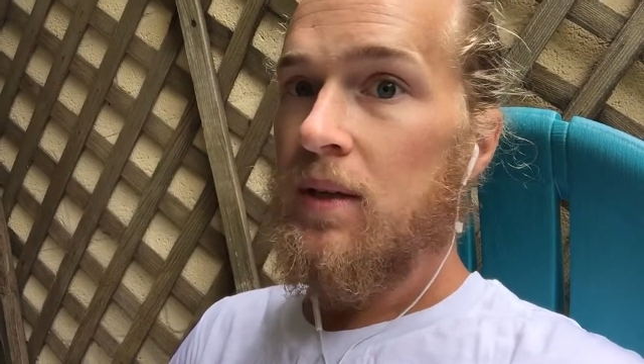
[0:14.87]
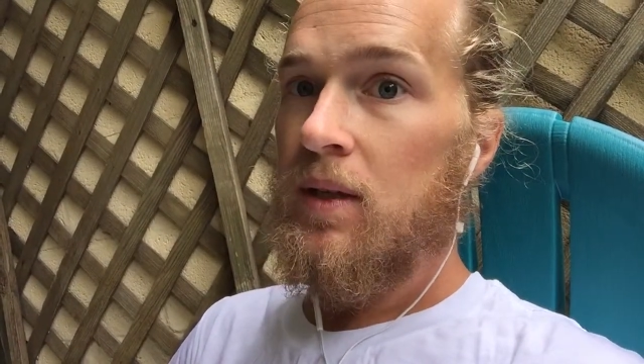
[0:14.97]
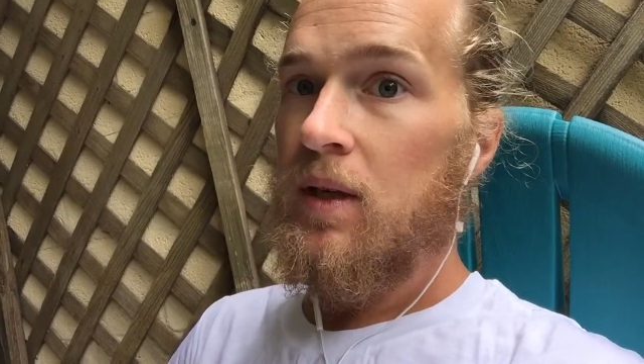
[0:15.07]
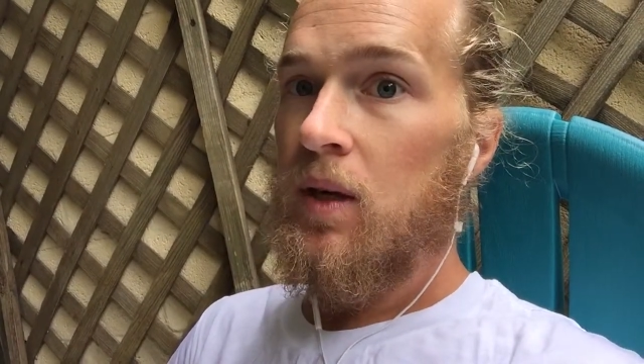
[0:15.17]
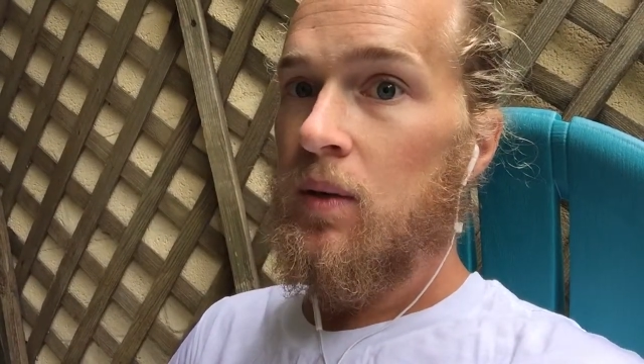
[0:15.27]

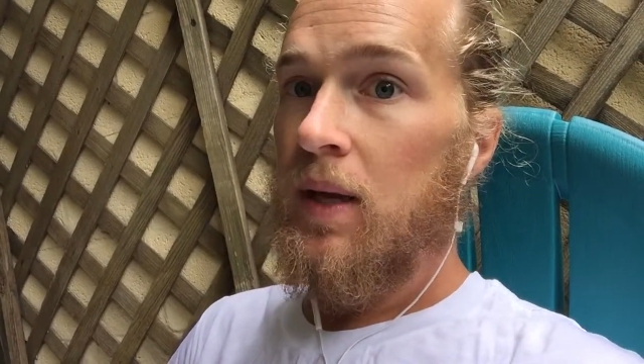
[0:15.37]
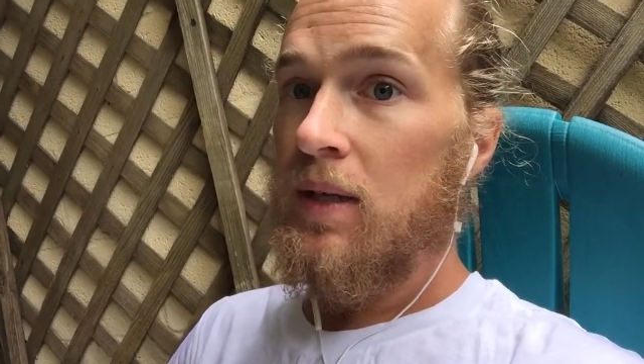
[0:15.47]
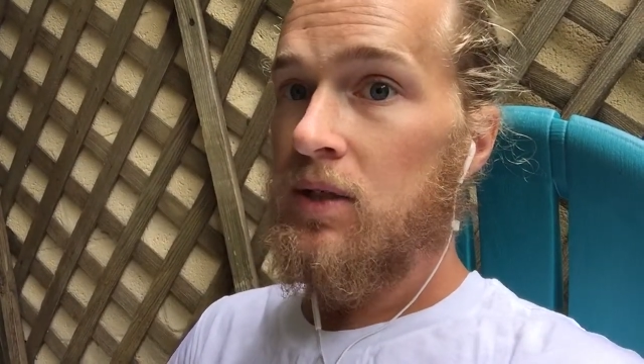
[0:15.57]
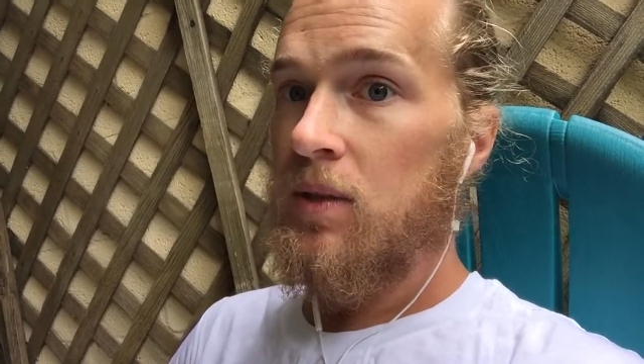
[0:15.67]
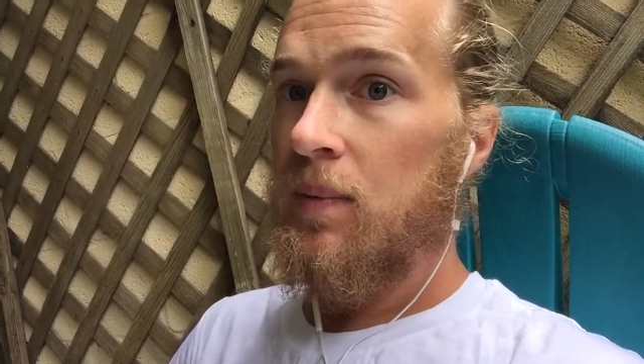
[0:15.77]
you know,
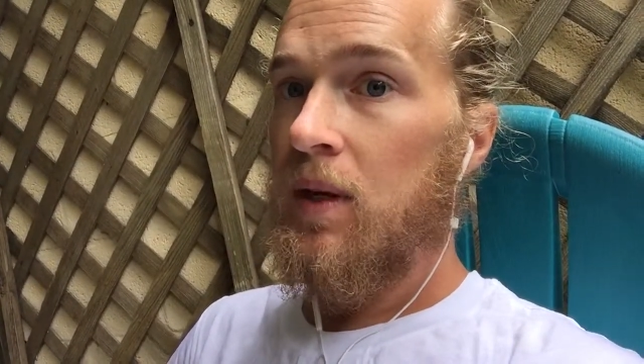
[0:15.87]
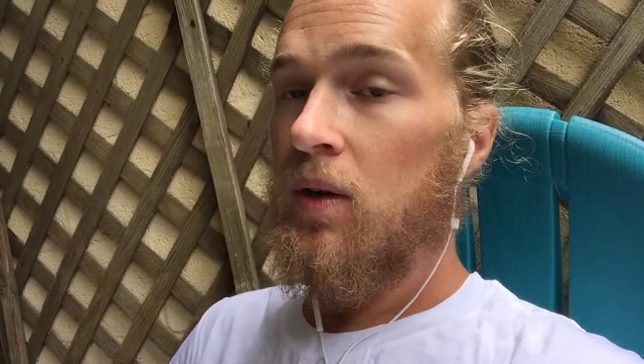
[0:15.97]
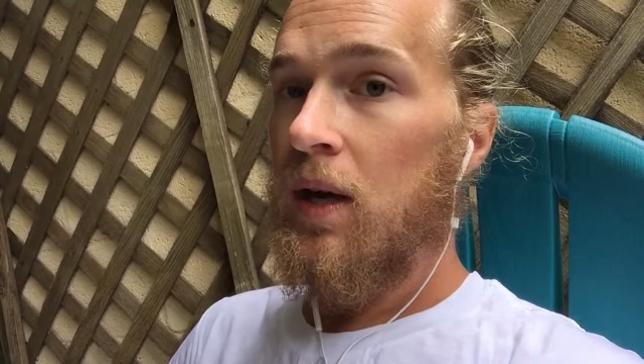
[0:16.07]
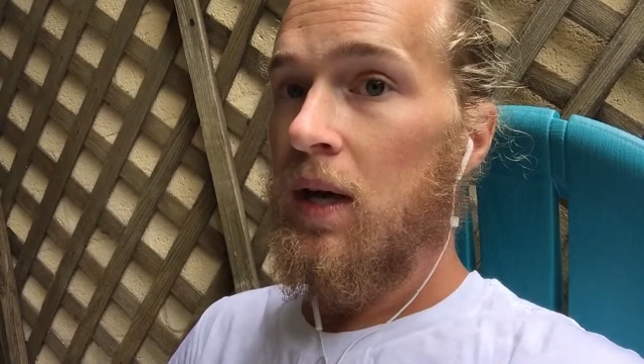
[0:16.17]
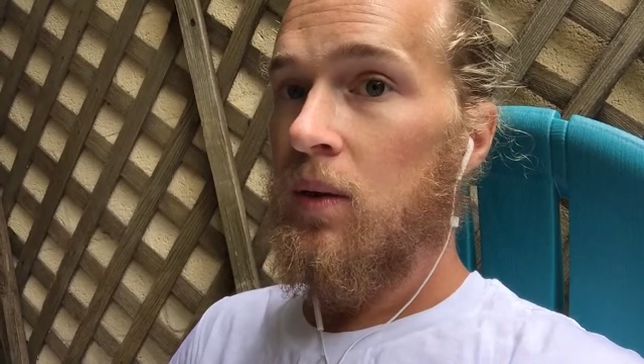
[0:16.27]
that should be
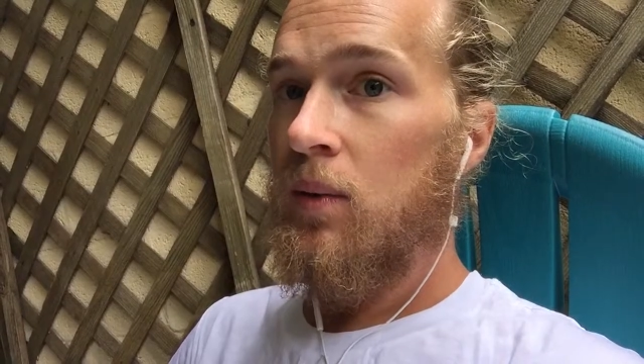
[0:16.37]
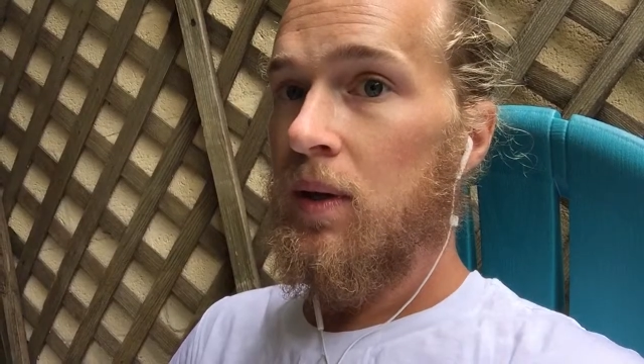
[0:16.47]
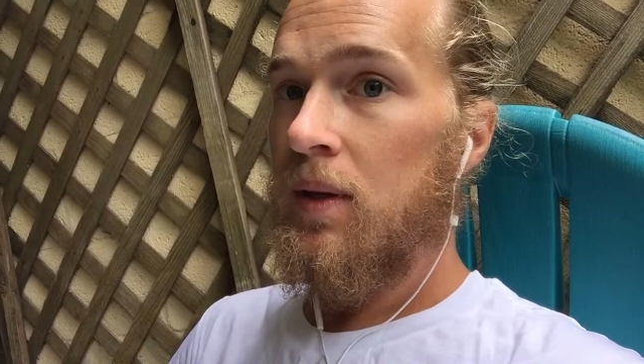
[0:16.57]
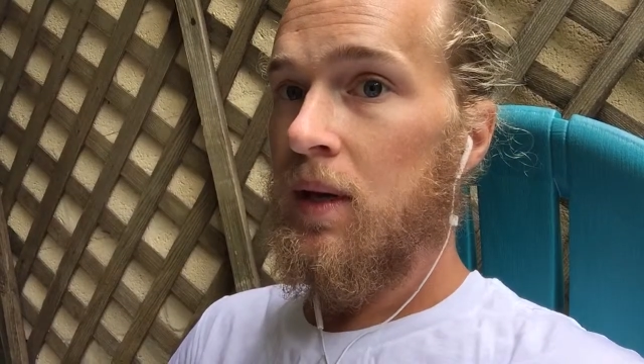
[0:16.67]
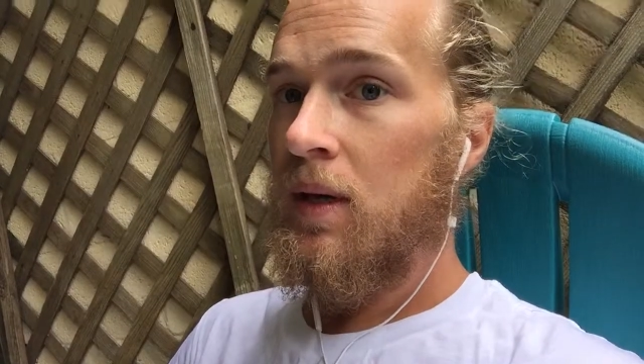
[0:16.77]
okay
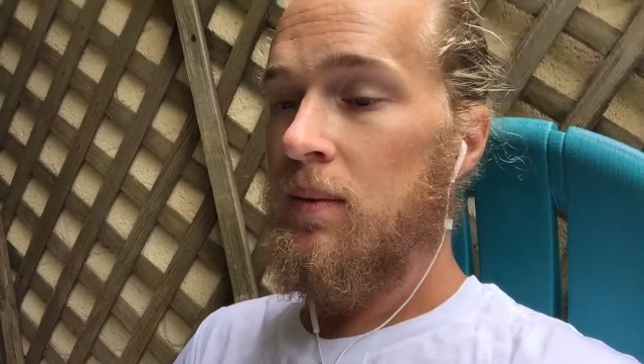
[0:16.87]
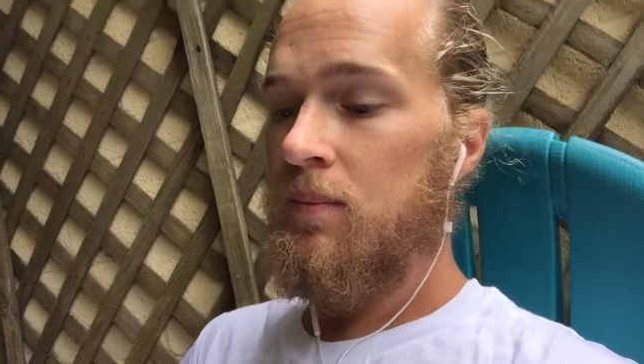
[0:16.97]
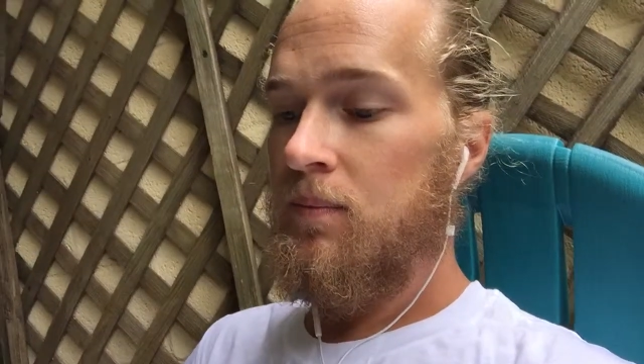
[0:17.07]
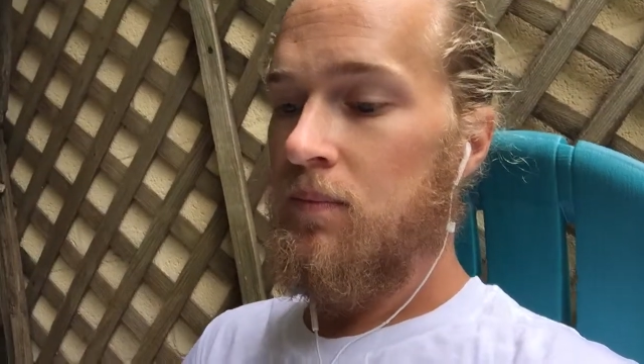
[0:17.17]
with the